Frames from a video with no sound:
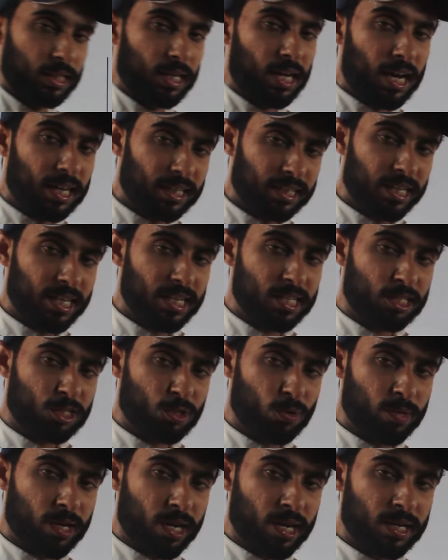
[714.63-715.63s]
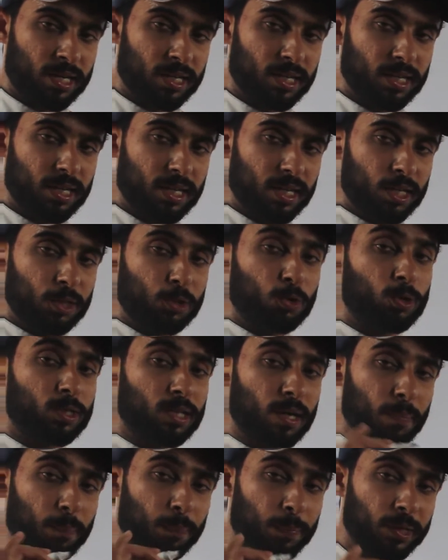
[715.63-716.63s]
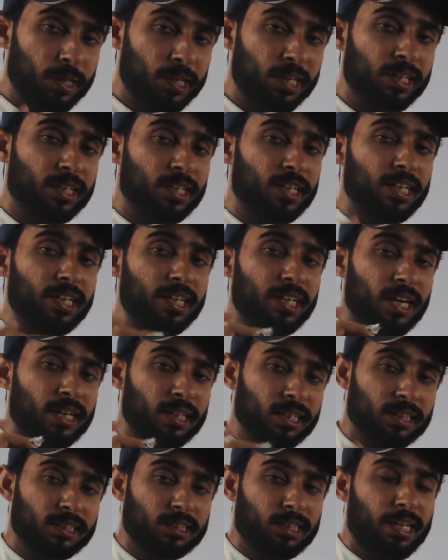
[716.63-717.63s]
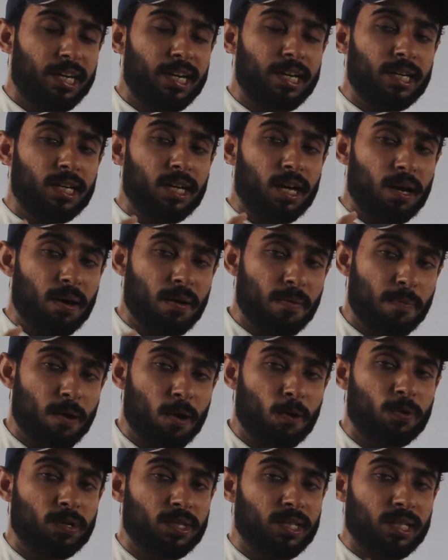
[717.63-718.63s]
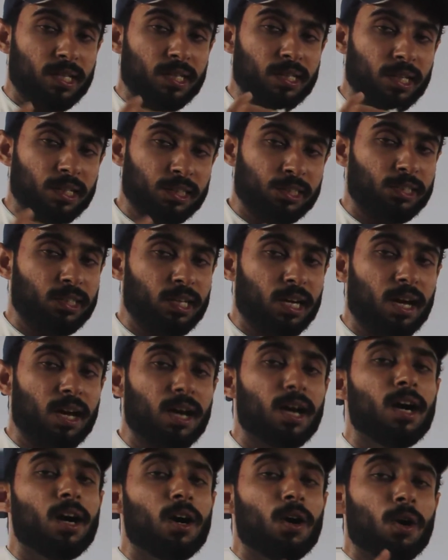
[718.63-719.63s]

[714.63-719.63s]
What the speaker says: Again, student, to completely understand about the inertia,